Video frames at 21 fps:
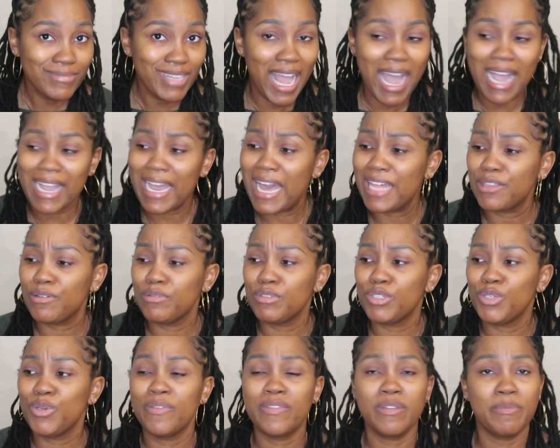I got through
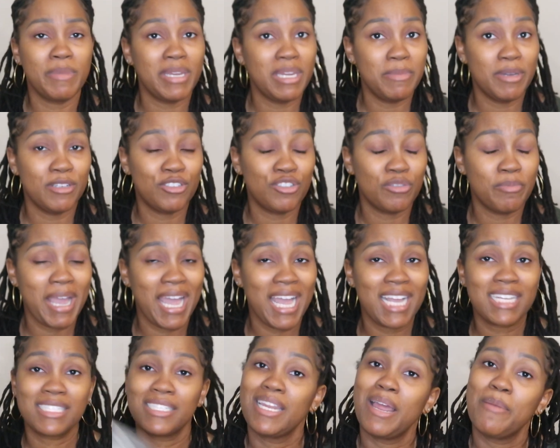2 of the mini melter
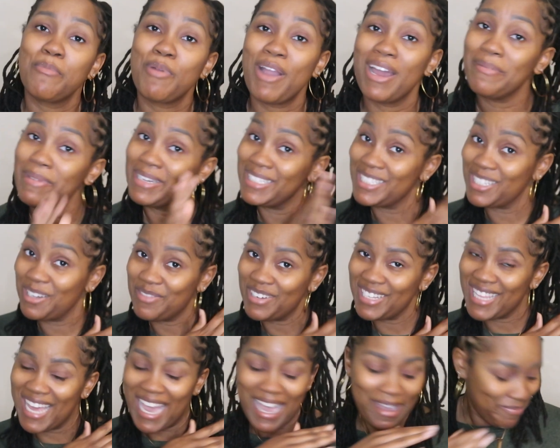bags, and I'm proud of myself
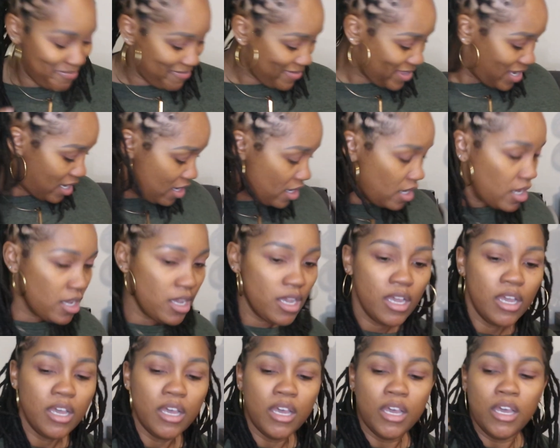for that.
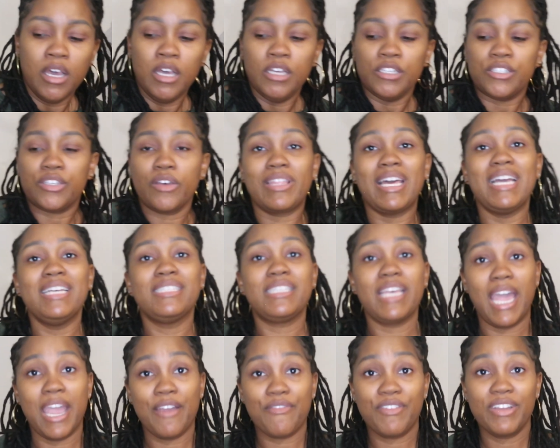So that's
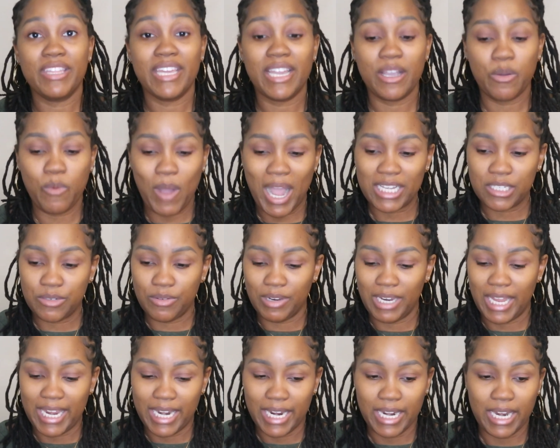everything Wax
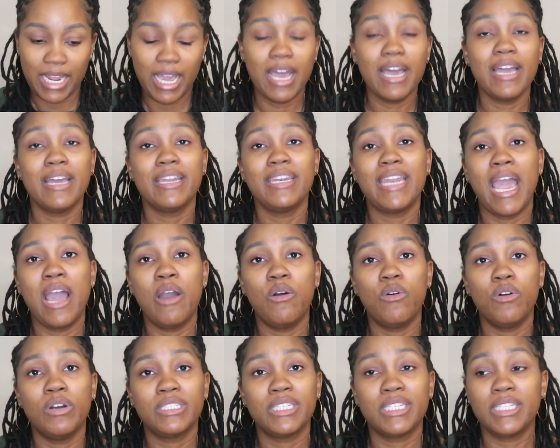related.
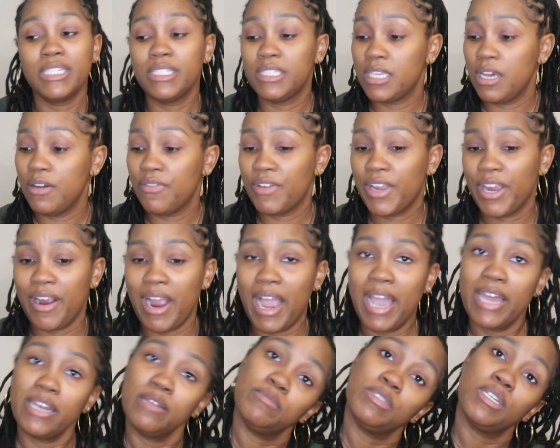Now on to these self-care
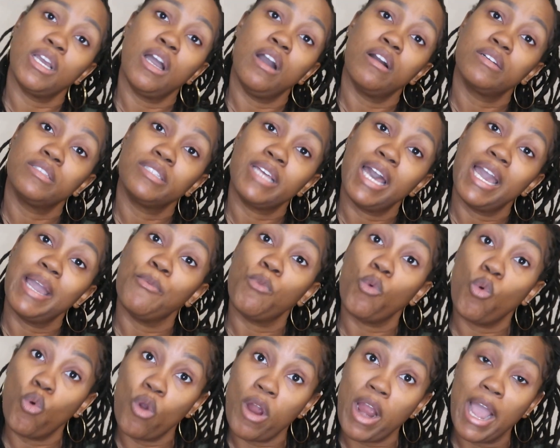items, y'all, because I
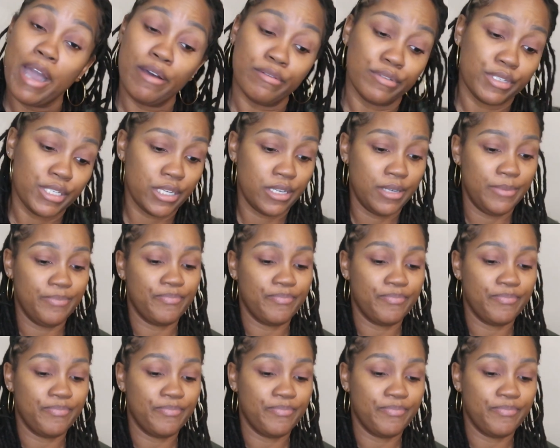am wore out.